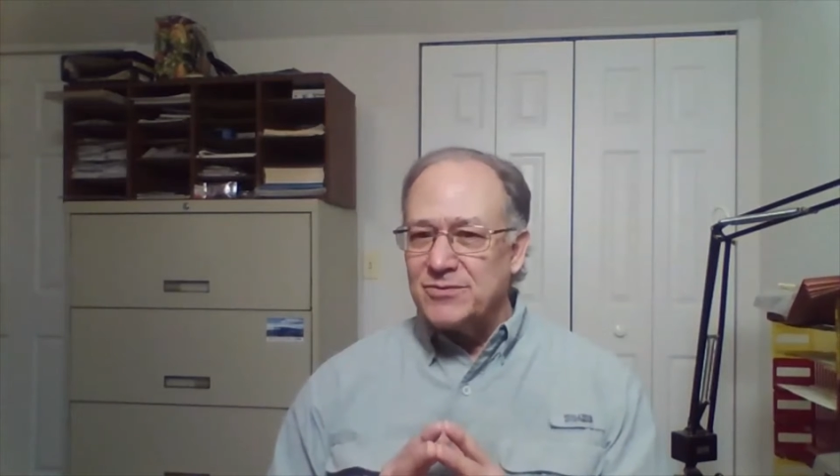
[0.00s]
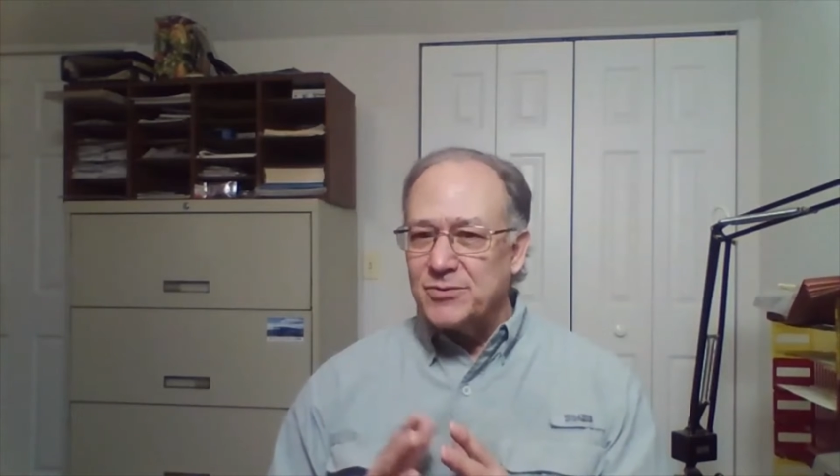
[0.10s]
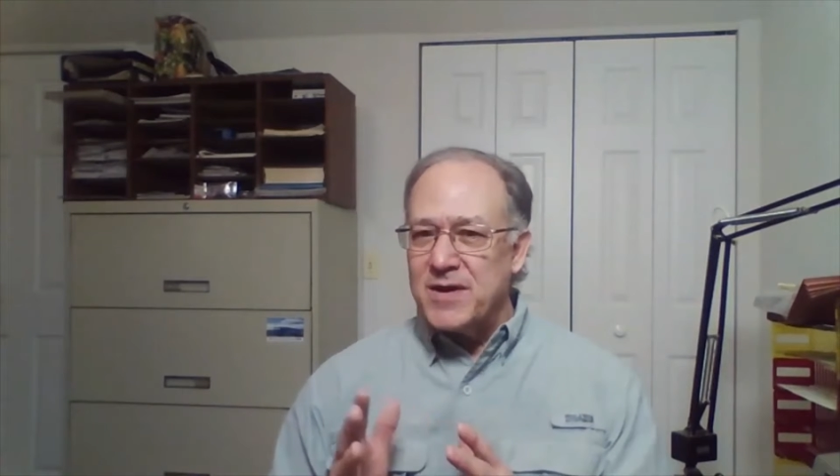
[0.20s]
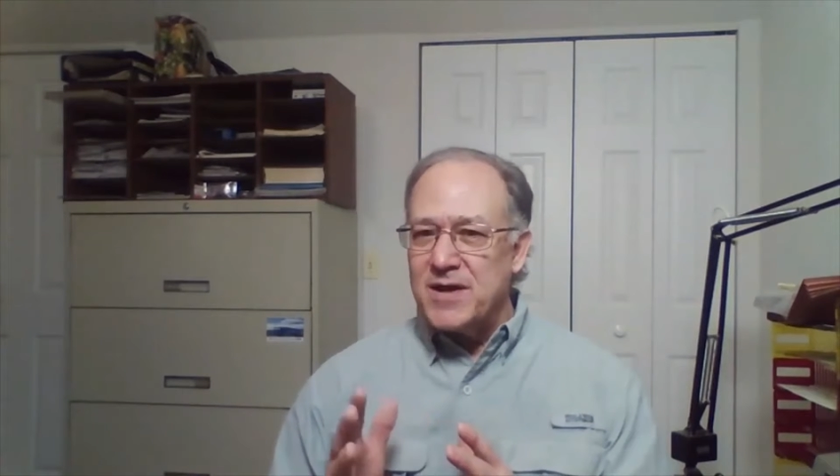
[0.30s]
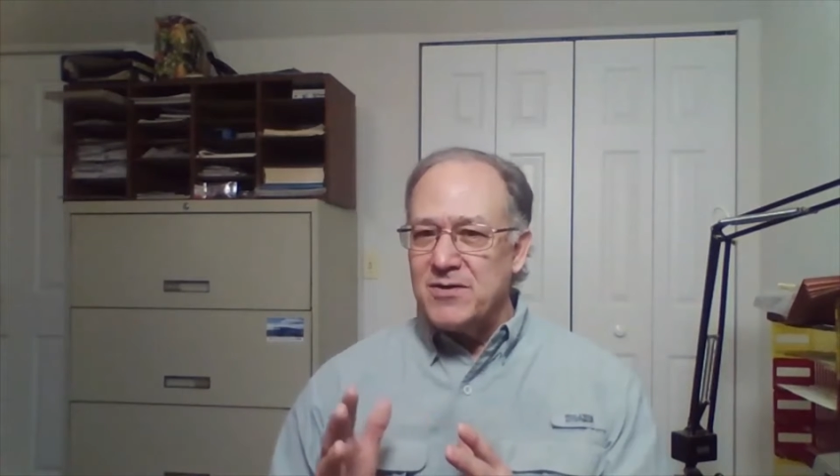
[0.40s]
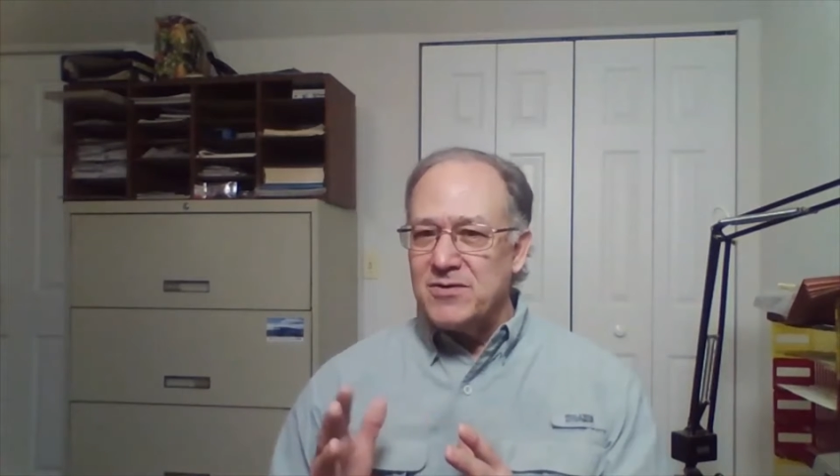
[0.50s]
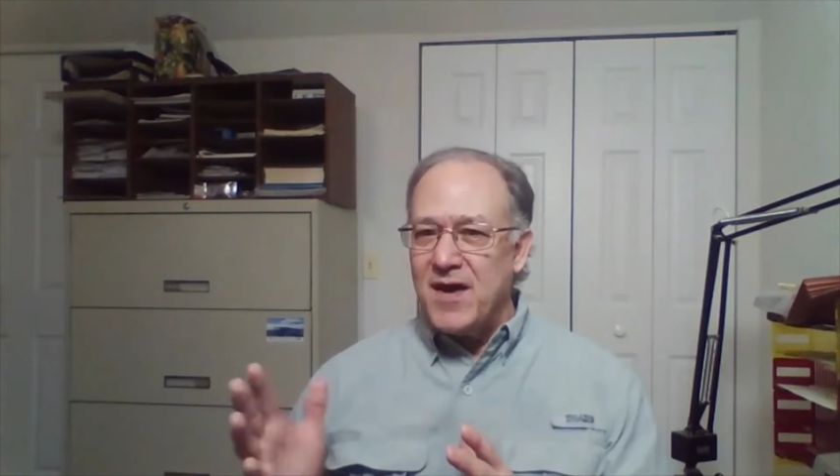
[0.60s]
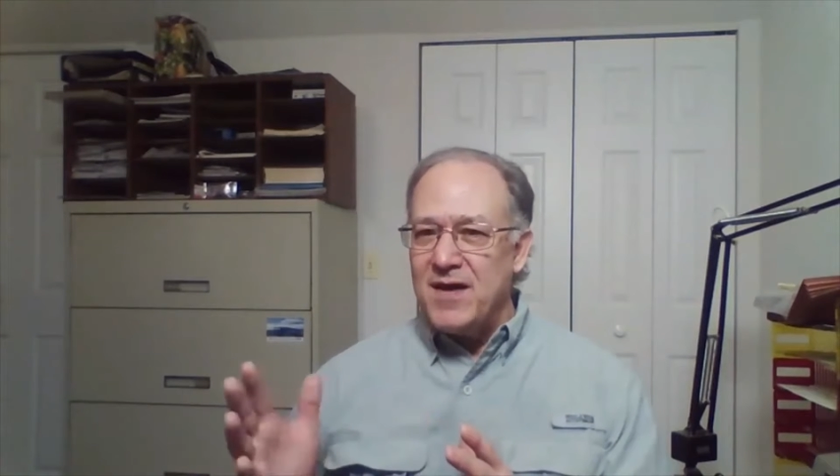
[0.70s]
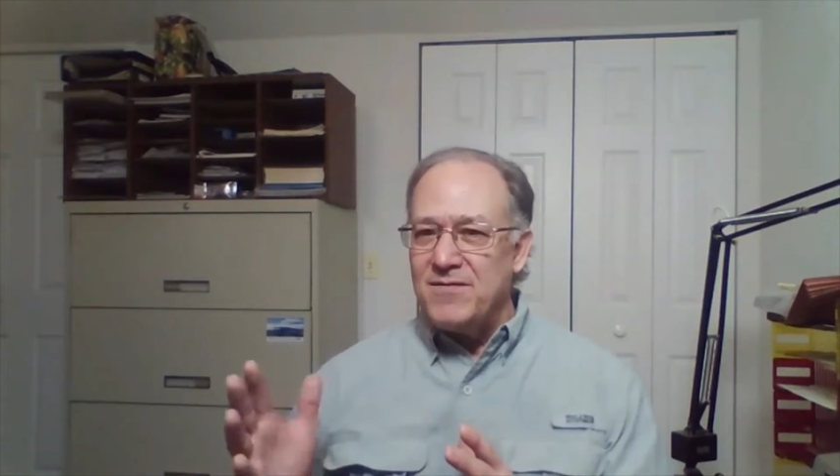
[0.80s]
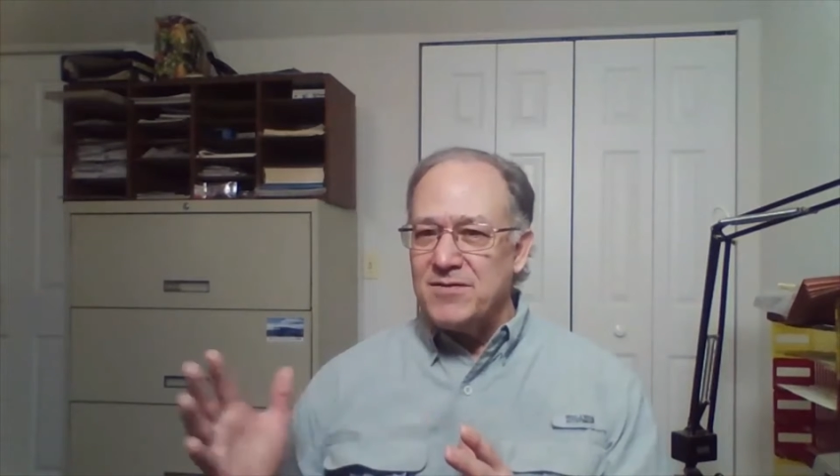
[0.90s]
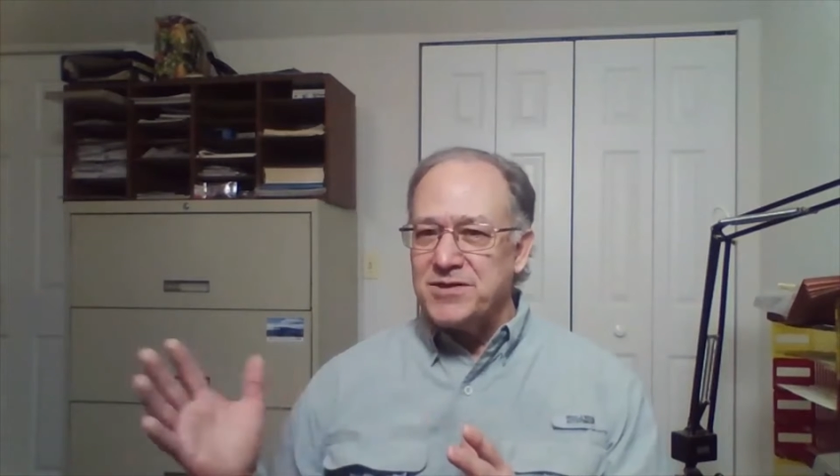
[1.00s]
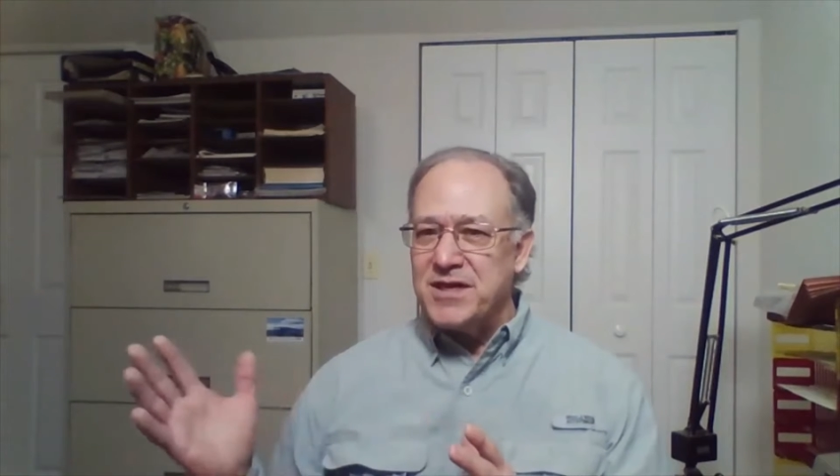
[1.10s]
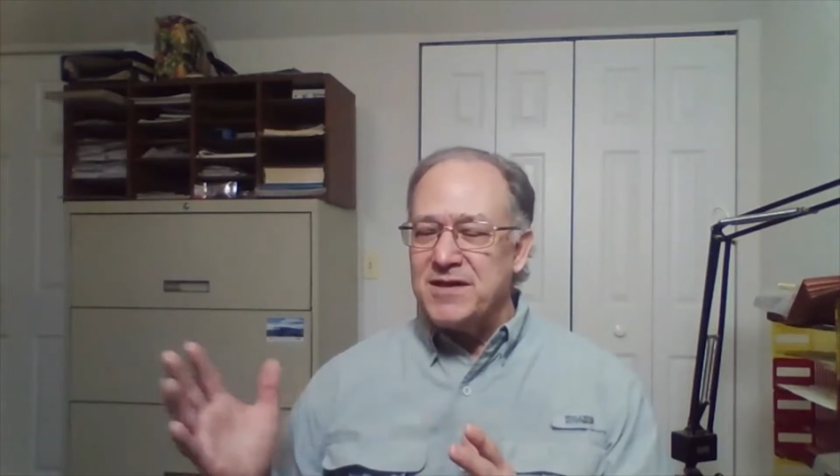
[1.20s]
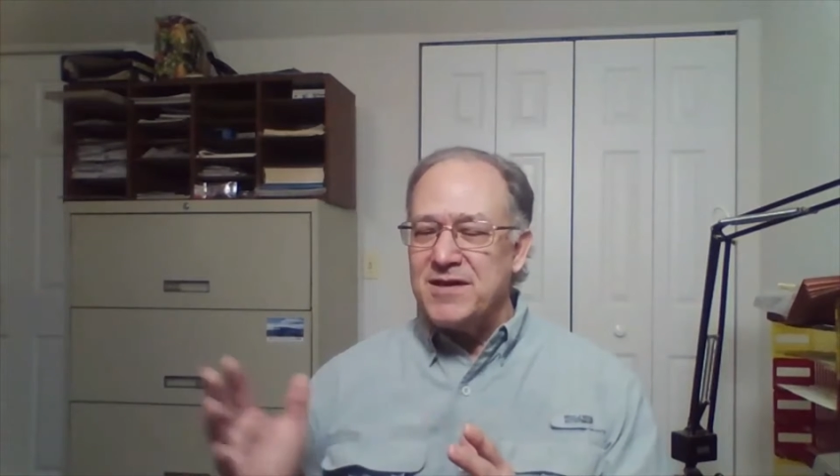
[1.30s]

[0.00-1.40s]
3 years, 5 years, 10